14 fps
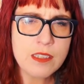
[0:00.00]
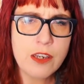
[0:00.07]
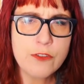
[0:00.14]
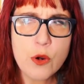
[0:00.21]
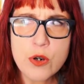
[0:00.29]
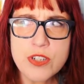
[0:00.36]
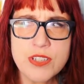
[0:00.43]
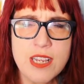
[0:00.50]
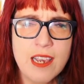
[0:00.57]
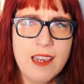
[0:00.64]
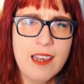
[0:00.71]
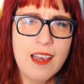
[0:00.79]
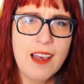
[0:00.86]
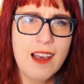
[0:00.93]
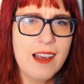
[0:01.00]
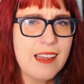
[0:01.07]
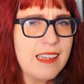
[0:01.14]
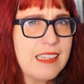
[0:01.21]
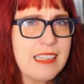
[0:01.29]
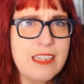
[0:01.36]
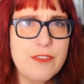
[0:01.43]
Of course,
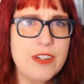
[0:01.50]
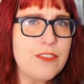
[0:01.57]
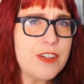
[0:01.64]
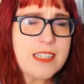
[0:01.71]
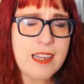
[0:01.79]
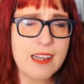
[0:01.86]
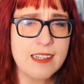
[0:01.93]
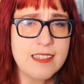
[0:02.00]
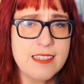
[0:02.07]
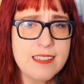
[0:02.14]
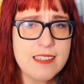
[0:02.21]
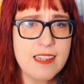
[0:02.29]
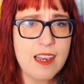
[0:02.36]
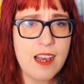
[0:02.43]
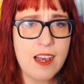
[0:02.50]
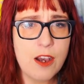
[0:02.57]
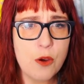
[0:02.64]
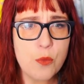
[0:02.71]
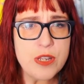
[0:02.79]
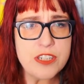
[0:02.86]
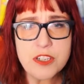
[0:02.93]
even if it does,
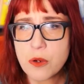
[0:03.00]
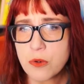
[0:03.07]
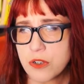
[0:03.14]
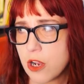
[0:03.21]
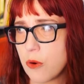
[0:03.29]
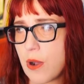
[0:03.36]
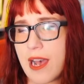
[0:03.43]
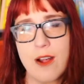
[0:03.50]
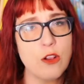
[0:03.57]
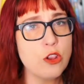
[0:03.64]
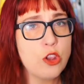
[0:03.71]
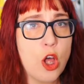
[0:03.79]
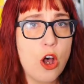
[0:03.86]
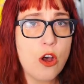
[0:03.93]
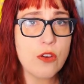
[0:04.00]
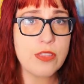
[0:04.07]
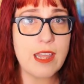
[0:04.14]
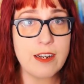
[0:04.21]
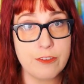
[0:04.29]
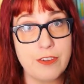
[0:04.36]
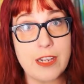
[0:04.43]
uh, we don't know how long
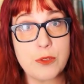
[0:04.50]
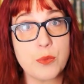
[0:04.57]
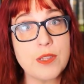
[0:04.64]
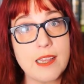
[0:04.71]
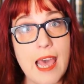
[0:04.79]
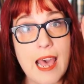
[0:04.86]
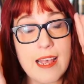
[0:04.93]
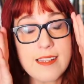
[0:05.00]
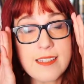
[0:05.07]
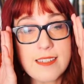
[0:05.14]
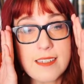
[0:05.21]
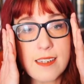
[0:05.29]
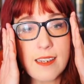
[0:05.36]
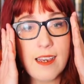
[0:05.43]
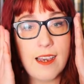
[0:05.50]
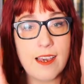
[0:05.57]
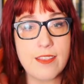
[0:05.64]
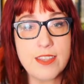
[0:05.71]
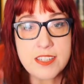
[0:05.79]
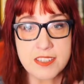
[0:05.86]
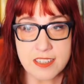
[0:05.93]
that effect would last. Uh,
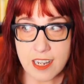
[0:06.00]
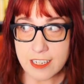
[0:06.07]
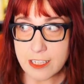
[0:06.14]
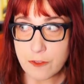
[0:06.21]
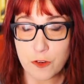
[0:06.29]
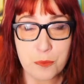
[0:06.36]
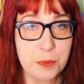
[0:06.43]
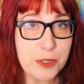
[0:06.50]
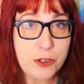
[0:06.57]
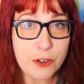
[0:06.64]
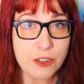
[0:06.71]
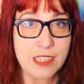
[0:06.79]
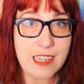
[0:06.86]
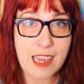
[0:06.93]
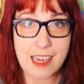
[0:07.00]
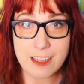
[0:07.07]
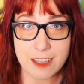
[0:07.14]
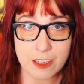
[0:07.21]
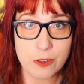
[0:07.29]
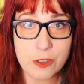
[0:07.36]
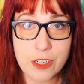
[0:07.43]
this study, for purely
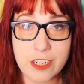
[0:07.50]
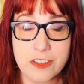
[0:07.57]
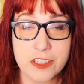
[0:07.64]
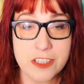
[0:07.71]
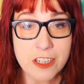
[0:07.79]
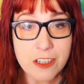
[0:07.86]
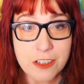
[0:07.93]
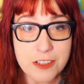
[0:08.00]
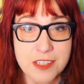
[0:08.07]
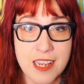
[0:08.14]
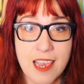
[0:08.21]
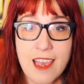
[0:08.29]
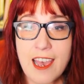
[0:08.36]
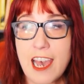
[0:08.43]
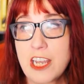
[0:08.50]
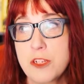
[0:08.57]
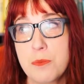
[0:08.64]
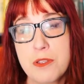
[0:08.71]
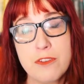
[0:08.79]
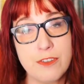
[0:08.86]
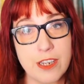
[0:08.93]
ethical concerns, had to
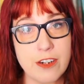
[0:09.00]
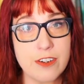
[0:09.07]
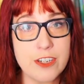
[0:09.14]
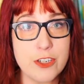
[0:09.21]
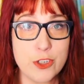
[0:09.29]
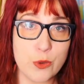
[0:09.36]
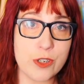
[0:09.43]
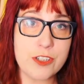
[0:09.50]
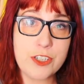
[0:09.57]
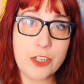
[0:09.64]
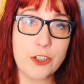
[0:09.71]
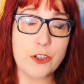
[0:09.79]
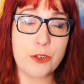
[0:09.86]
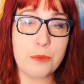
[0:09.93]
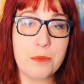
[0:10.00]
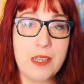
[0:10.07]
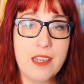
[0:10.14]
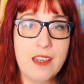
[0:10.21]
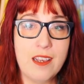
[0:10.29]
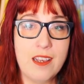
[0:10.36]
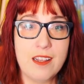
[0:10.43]
be very short term.
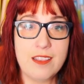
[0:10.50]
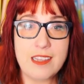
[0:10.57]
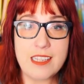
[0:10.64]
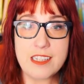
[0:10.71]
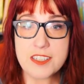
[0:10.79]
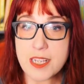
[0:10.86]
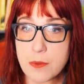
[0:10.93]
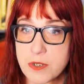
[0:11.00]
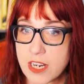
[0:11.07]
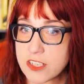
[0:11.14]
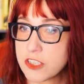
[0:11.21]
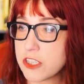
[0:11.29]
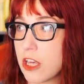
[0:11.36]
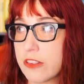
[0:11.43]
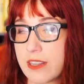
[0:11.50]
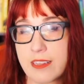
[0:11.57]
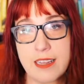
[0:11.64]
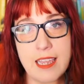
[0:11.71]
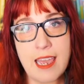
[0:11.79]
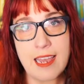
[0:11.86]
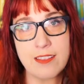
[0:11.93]
The subjects thought that
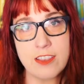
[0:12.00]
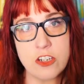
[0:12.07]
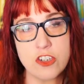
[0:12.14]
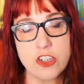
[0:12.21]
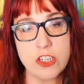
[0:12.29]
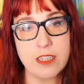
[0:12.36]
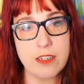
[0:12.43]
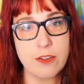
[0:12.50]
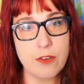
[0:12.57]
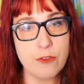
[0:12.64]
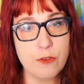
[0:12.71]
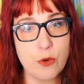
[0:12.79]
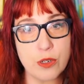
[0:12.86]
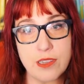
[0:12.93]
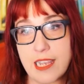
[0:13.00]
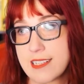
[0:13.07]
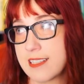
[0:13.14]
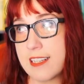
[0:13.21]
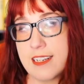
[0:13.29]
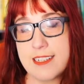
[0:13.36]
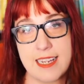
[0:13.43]
they had the gene for less
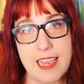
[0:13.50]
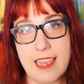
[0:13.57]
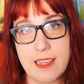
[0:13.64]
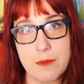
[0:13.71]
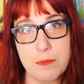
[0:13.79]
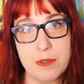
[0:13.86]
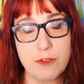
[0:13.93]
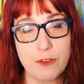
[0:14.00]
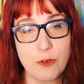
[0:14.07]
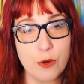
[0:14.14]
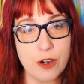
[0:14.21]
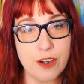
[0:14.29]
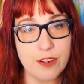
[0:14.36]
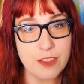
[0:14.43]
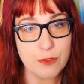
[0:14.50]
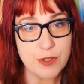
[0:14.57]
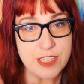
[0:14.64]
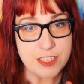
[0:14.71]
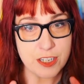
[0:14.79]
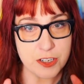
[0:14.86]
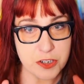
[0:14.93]
than a day before the
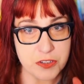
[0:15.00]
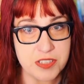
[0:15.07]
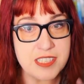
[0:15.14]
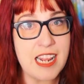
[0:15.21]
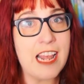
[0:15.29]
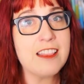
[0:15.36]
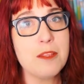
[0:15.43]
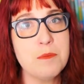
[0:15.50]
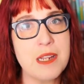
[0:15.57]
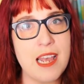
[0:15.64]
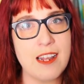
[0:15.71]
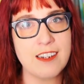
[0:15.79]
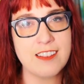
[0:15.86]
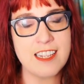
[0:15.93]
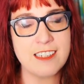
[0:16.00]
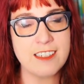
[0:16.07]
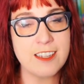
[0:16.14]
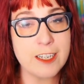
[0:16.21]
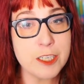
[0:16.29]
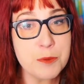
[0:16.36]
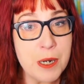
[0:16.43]
researchers sat them down at the end
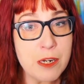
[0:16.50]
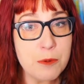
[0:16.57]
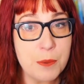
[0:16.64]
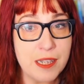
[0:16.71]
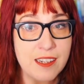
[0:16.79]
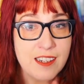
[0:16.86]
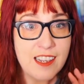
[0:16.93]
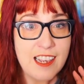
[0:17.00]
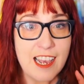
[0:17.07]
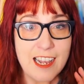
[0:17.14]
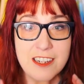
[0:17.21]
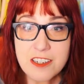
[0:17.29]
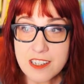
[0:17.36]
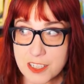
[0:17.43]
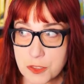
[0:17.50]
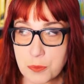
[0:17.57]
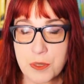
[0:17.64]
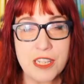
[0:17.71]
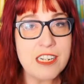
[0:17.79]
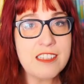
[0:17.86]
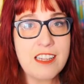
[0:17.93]
of the experiment and
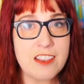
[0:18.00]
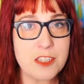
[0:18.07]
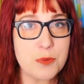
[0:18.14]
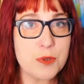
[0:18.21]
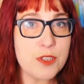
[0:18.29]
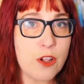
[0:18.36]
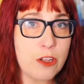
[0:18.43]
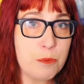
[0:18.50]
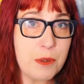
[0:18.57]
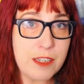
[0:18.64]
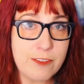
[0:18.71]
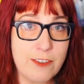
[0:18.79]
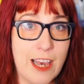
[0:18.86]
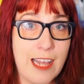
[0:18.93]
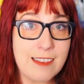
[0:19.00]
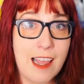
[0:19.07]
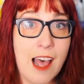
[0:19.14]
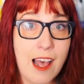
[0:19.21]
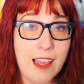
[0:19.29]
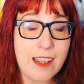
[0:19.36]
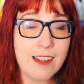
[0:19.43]
explained that this was all a big fat
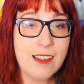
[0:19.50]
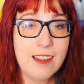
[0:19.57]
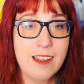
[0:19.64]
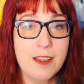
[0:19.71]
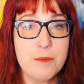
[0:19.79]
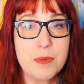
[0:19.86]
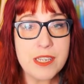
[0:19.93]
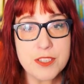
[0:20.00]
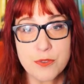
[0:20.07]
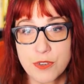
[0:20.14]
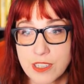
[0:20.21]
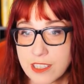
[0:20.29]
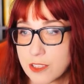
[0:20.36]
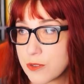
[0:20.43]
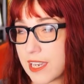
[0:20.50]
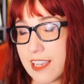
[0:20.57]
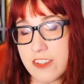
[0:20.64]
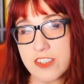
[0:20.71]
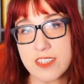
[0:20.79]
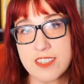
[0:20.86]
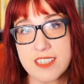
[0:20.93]
lie. Because really, you
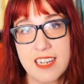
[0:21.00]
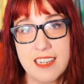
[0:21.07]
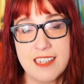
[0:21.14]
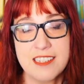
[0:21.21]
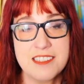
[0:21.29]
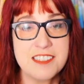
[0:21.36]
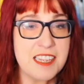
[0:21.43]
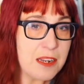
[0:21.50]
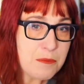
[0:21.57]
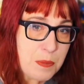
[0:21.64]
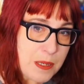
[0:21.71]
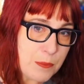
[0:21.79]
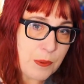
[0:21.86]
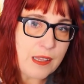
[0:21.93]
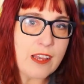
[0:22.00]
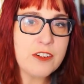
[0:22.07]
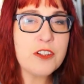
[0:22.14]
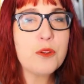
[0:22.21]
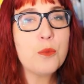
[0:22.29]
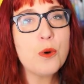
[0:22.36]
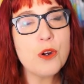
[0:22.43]
can't just send people out
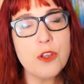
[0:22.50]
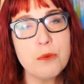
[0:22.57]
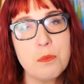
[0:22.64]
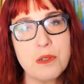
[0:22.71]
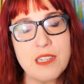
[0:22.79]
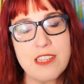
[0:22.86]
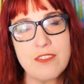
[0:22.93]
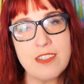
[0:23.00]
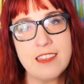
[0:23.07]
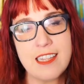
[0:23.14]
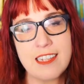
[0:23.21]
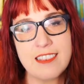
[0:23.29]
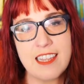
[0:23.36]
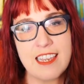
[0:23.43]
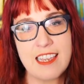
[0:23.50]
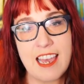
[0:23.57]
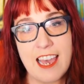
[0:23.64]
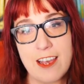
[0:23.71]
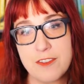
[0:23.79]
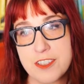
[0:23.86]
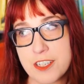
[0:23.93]
into the world believing that they
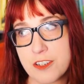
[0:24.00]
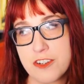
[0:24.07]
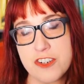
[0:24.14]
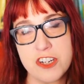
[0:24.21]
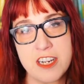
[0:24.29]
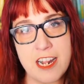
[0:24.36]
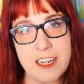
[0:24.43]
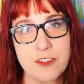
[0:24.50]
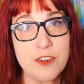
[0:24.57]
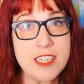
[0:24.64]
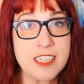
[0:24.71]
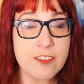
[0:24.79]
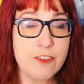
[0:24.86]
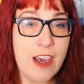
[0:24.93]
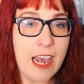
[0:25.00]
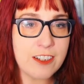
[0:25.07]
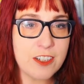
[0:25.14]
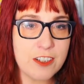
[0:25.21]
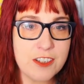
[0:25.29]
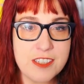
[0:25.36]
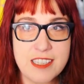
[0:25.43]
have certain genetic risk
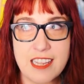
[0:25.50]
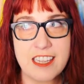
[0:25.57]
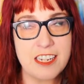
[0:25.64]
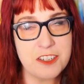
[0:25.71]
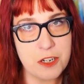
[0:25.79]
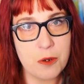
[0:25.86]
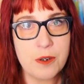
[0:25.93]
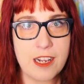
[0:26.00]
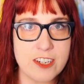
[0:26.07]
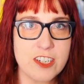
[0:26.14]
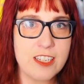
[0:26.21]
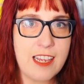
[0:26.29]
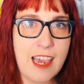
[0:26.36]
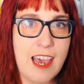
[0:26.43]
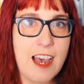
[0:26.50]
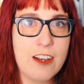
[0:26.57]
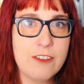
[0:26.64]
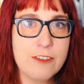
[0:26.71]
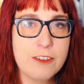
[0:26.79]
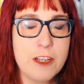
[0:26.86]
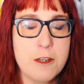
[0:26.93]
factors that they don't actually
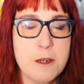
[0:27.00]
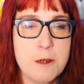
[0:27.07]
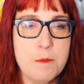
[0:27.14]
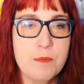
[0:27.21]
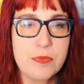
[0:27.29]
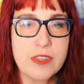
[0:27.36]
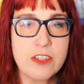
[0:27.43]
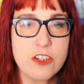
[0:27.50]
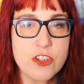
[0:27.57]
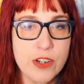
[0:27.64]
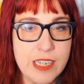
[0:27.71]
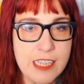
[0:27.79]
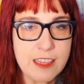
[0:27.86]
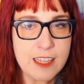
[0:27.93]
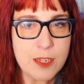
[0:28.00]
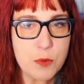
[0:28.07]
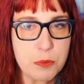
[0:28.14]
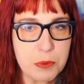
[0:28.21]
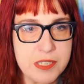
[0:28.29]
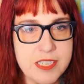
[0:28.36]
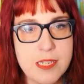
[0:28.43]
have. The tricky thing
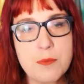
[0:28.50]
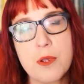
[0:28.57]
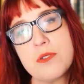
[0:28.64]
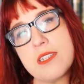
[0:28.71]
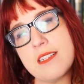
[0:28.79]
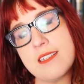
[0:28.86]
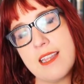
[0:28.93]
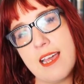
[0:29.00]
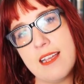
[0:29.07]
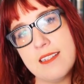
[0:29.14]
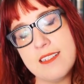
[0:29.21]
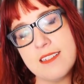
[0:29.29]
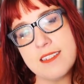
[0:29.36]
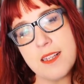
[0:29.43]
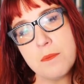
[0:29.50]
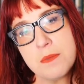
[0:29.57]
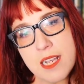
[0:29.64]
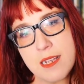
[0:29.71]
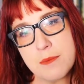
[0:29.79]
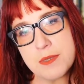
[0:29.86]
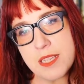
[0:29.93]
with placebos is that
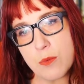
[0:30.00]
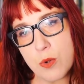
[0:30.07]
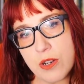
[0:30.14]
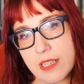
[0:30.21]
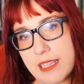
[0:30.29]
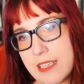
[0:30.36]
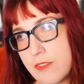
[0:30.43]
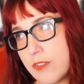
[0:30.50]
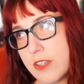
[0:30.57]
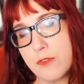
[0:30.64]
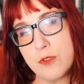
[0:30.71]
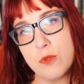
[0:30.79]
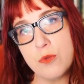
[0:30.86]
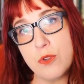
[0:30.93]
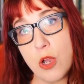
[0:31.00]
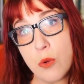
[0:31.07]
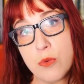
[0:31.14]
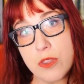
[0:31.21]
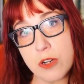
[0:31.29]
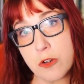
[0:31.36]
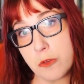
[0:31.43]
sometimes they work even if you
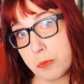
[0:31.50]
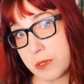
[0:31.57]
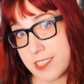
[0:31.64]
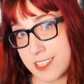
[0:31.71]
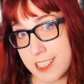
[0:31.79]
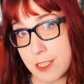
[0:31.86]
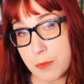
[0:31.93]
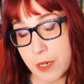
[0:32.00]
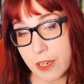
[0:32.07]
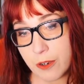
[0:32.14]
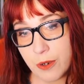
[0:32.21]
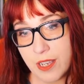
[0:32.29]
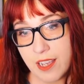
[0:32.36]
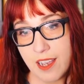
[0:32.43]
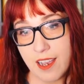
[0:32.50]
know they're a placebo.